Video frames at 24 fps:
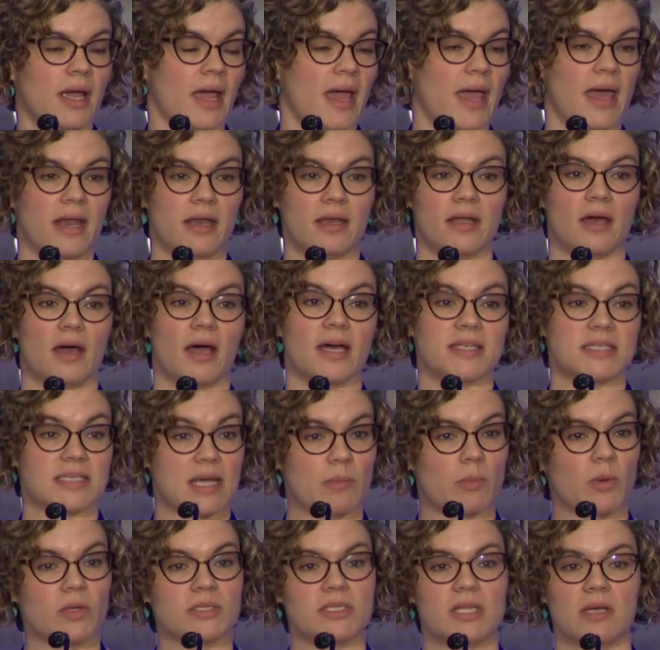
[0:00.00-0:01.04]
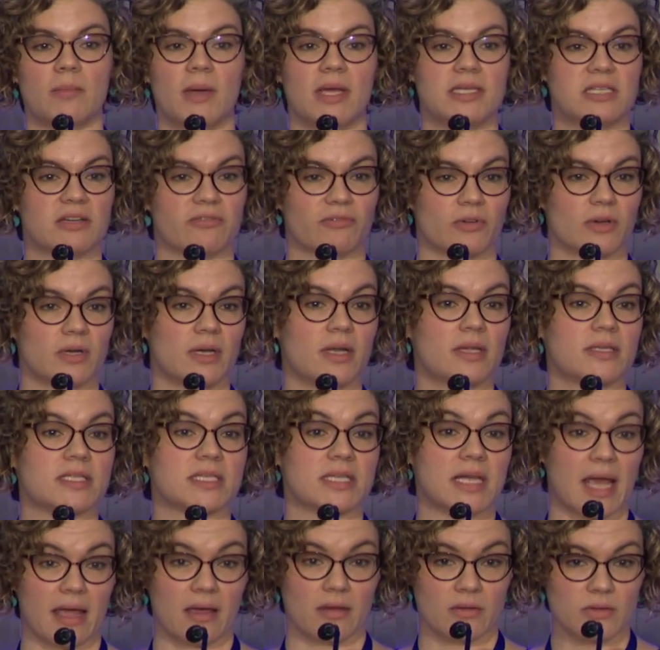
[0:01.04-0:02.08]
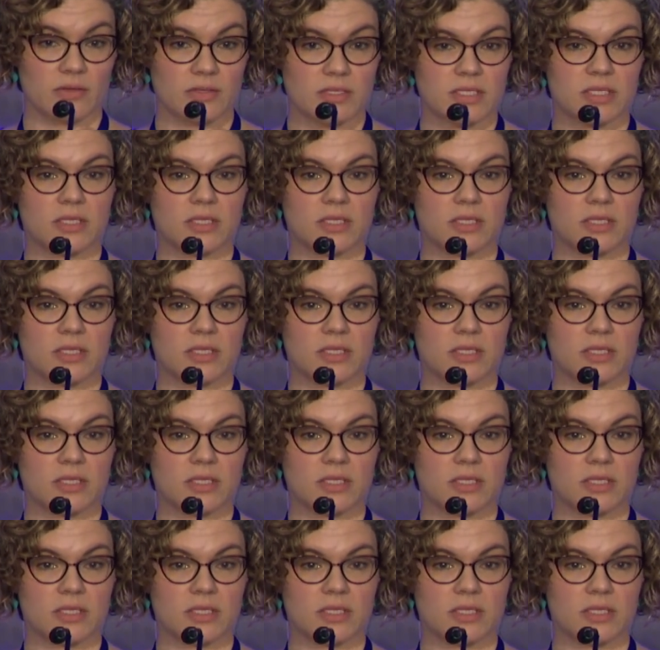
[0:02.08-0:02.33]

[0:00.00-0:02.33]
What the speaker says: and assembles them at different scales.